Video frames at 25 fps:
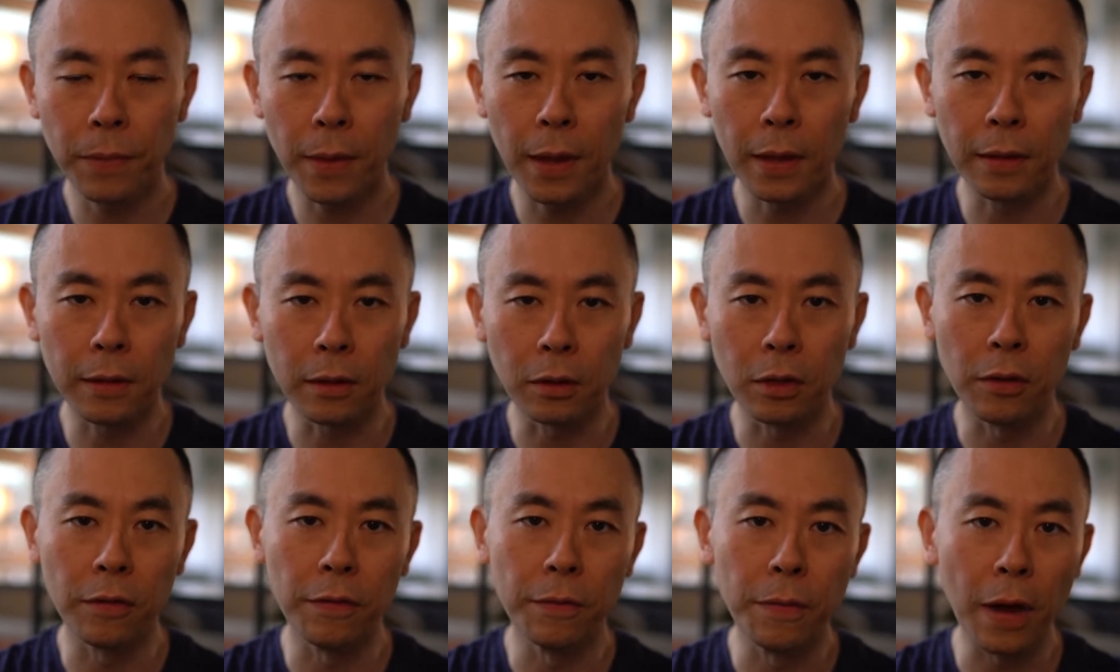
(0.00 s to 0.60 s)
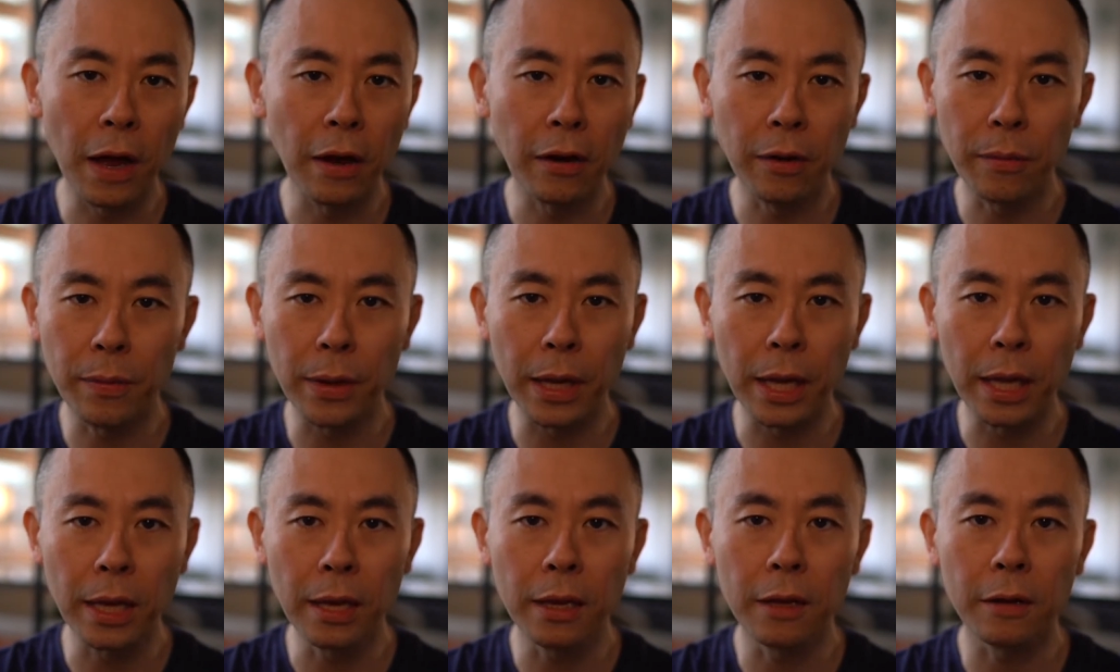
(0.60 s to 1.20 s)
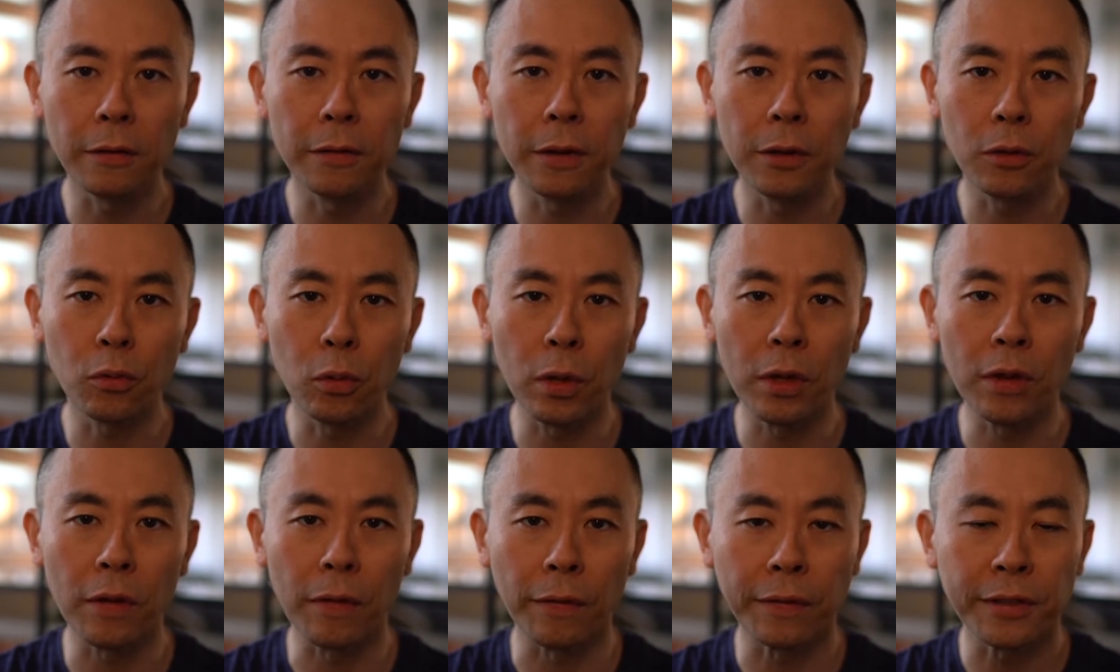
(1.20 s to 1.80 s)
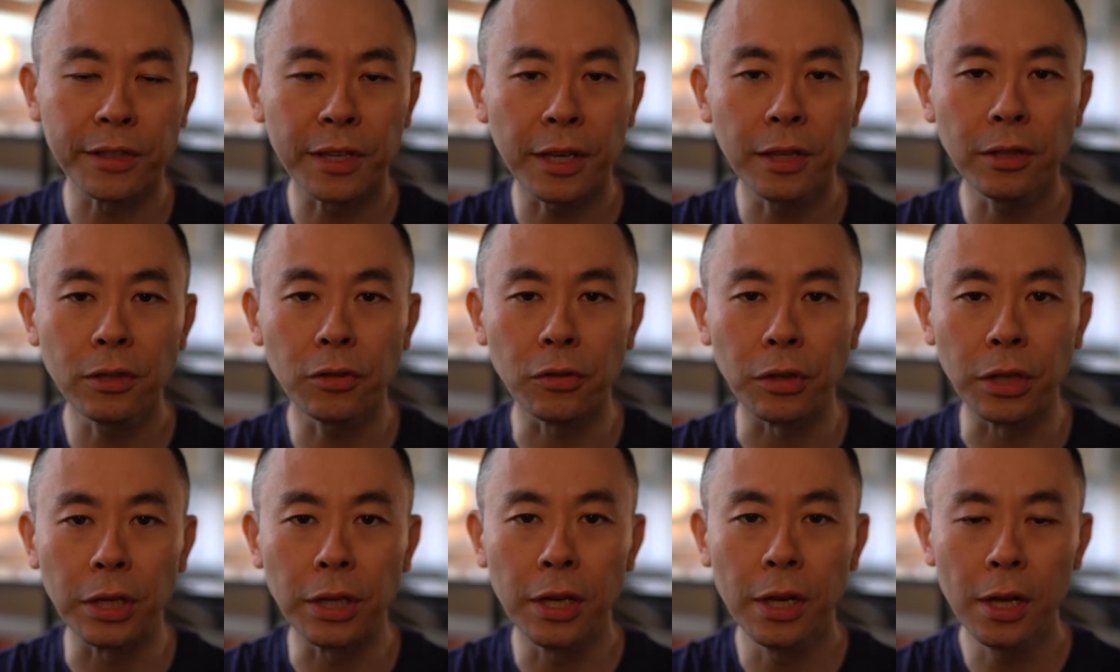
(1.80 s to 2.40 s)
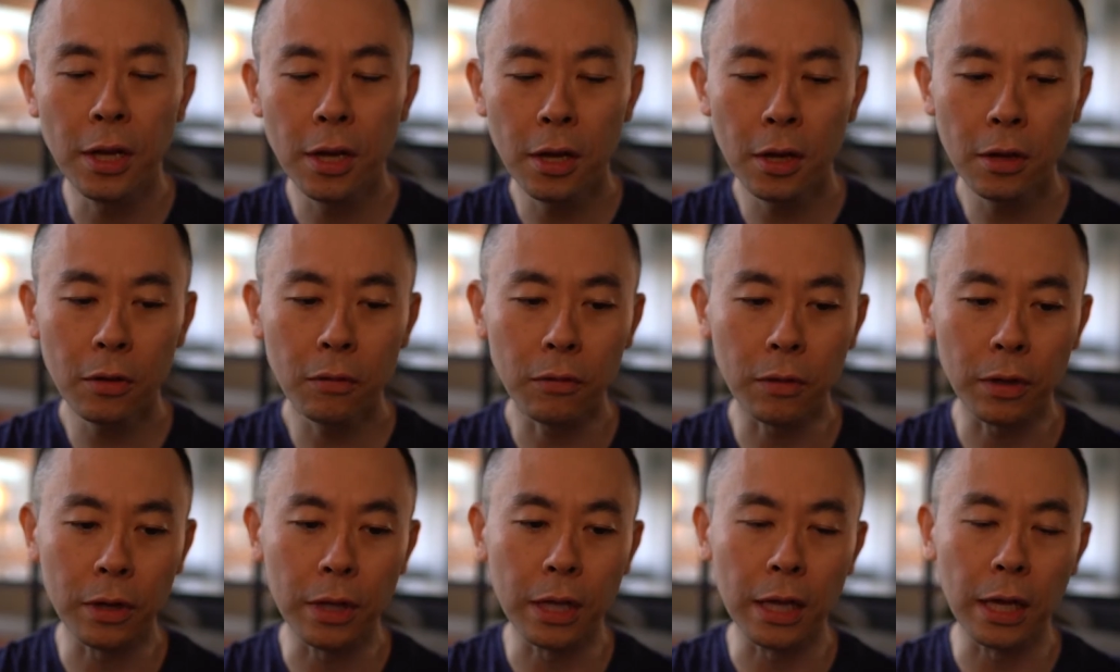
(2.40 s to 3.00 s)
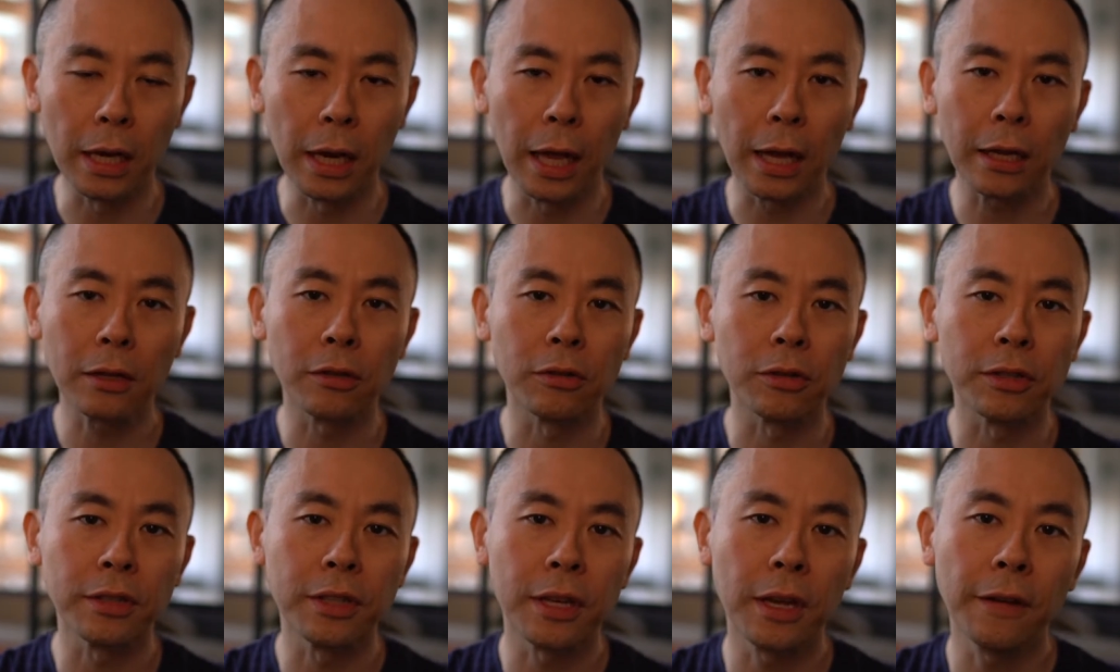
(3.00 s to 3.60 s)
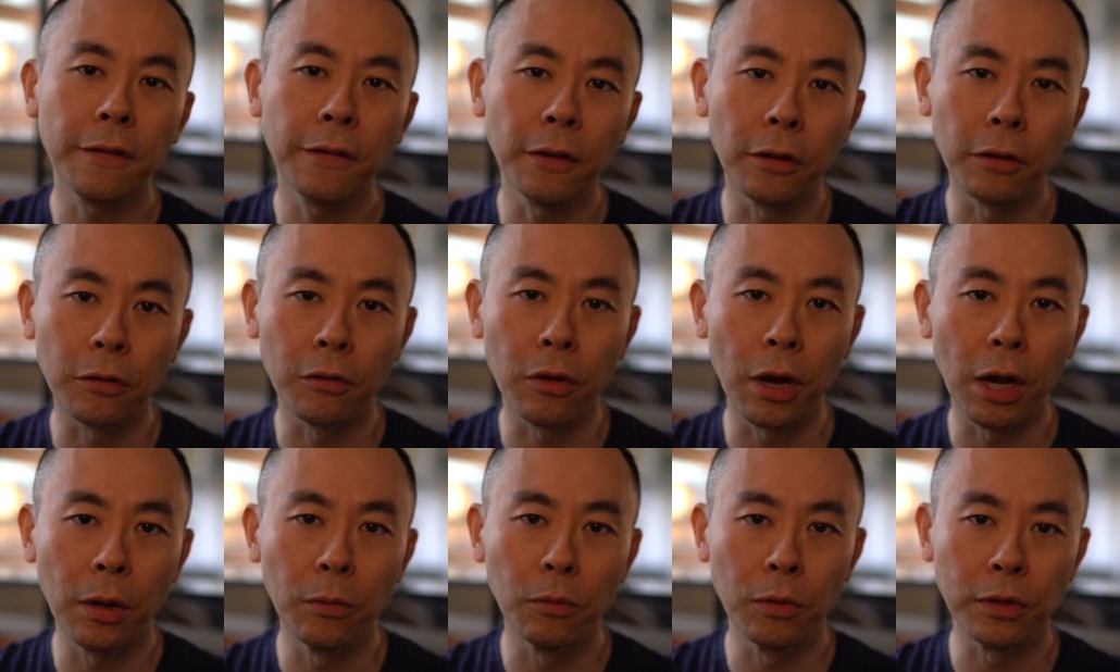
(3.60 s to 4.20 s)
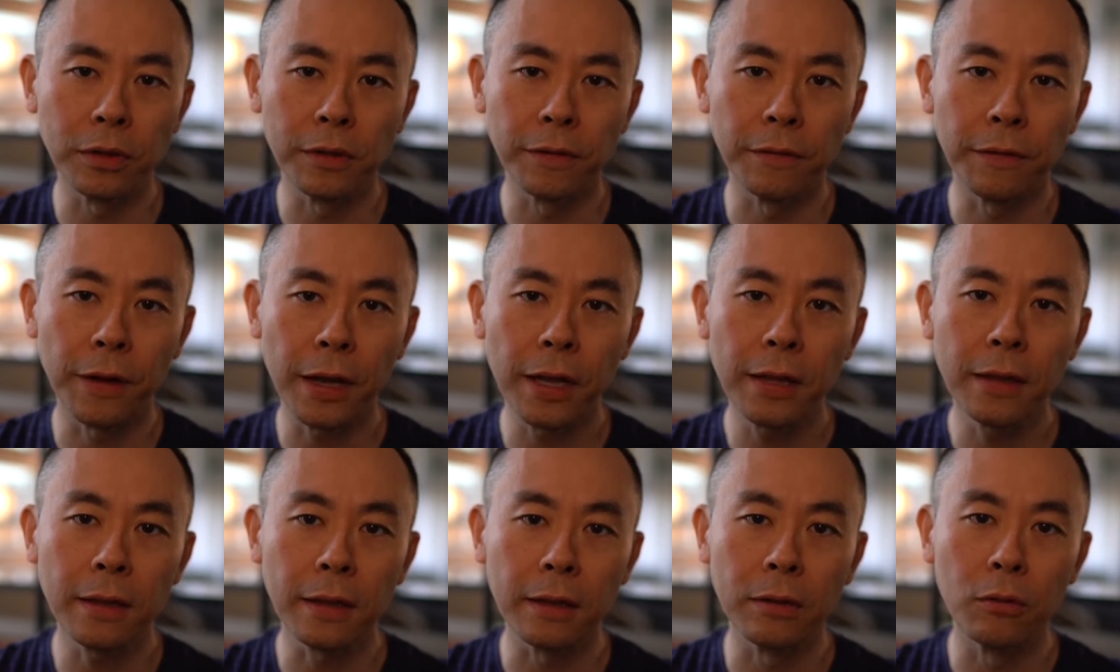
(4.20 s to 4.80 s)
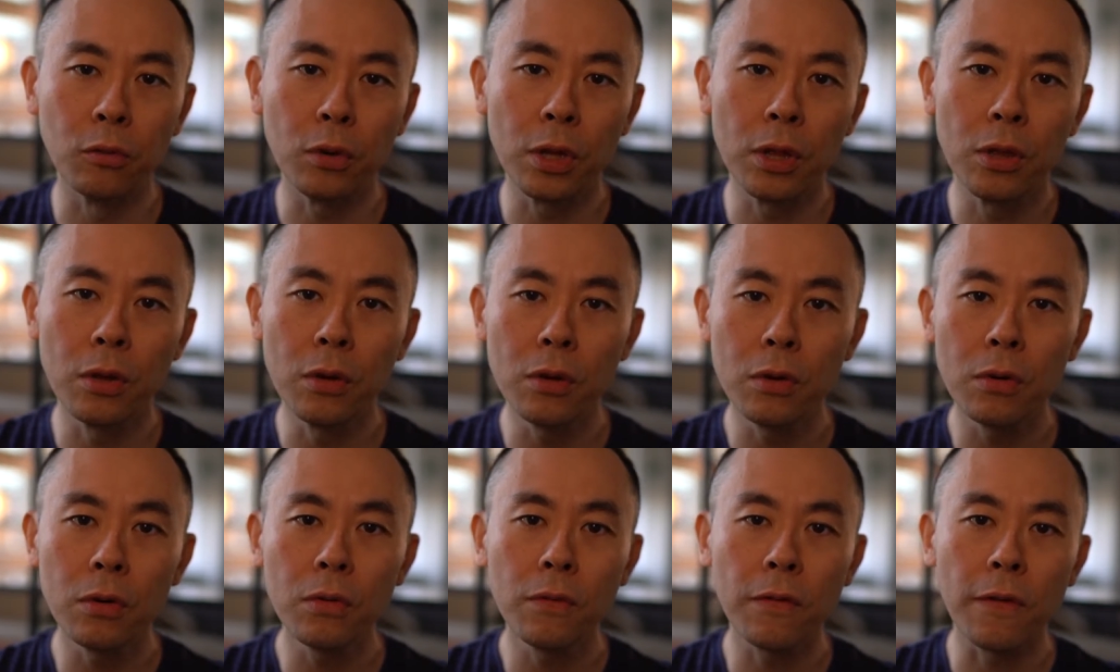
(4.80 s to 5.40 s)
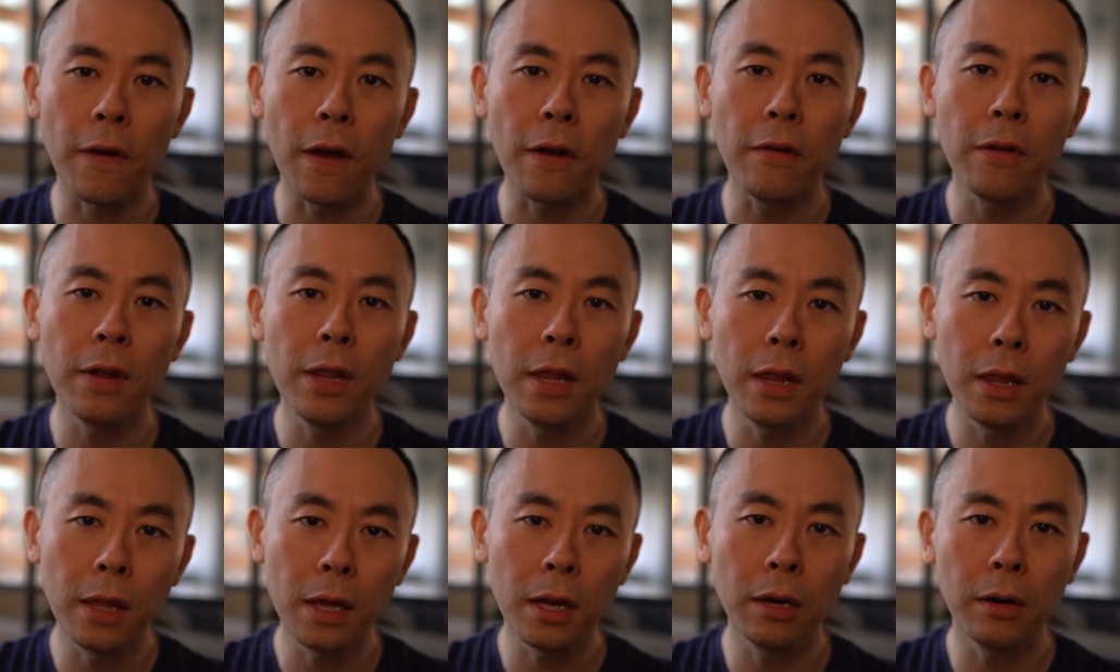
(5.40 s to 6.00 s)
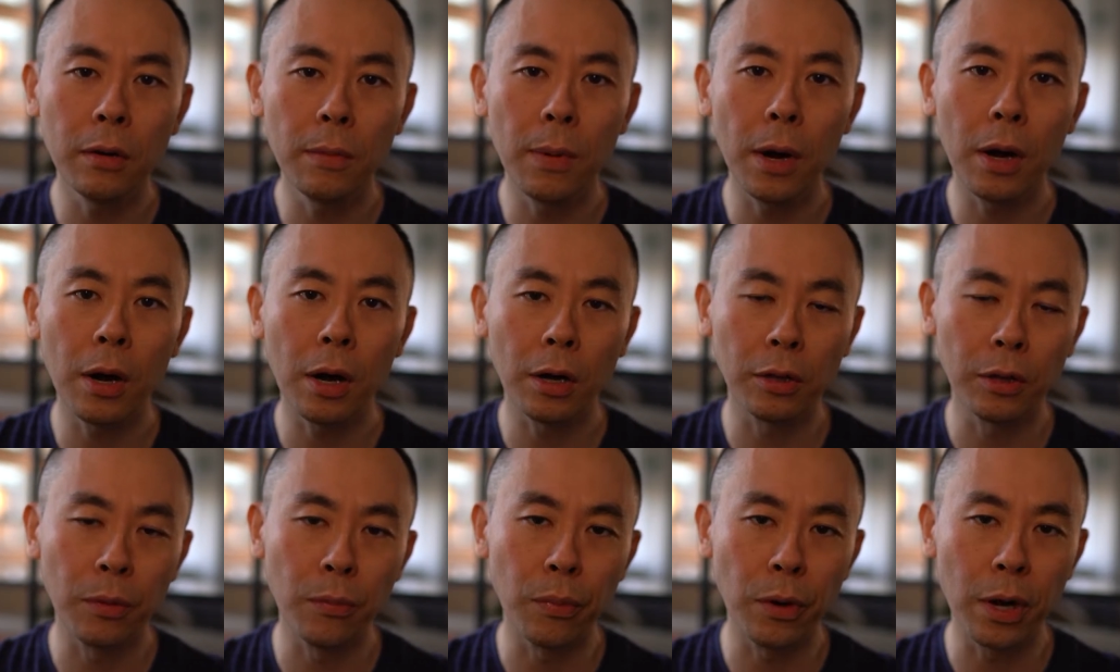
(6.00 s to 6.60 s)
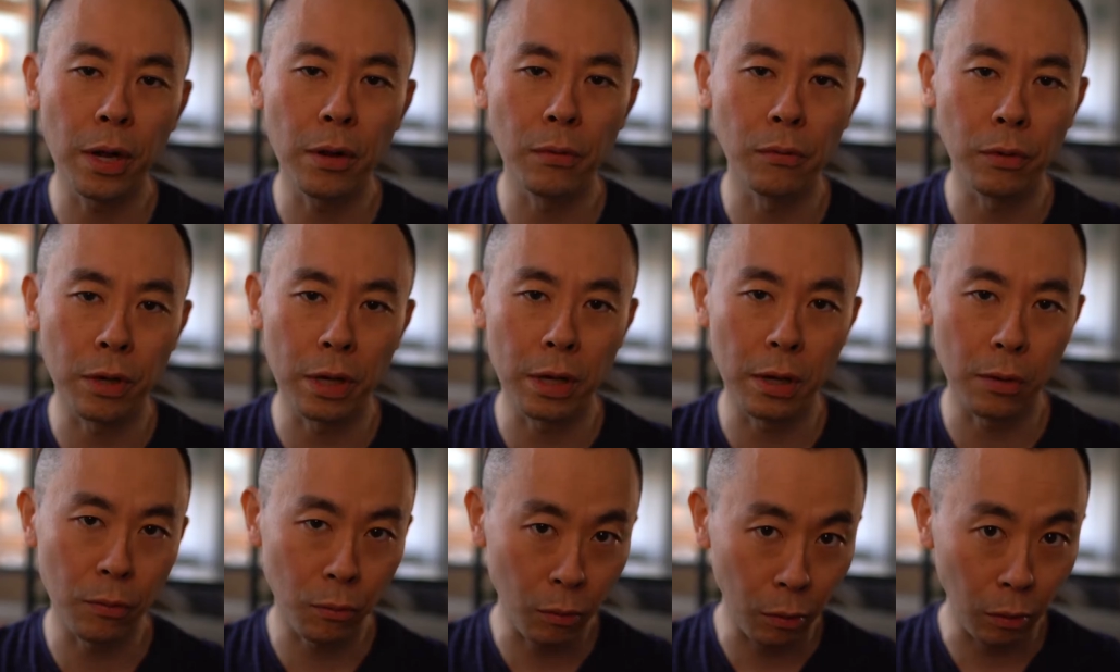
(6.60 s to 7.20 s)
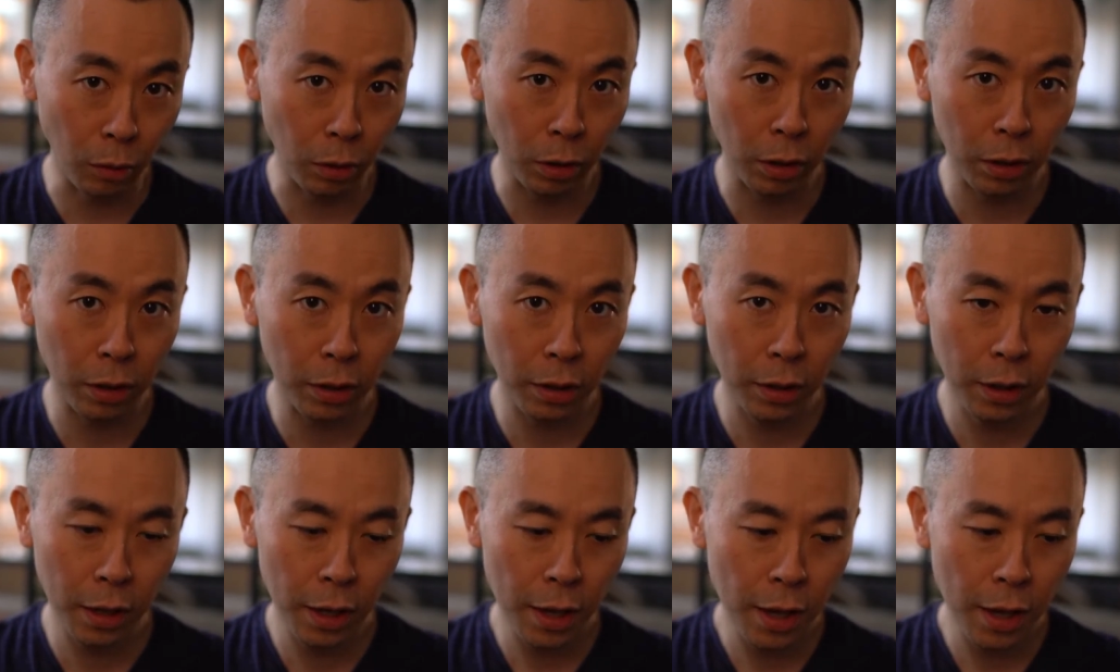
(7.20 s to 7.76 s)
Until the very beginning of the 20th century, when the electrocephalogram was invented, we knew very little about how the brain really worked.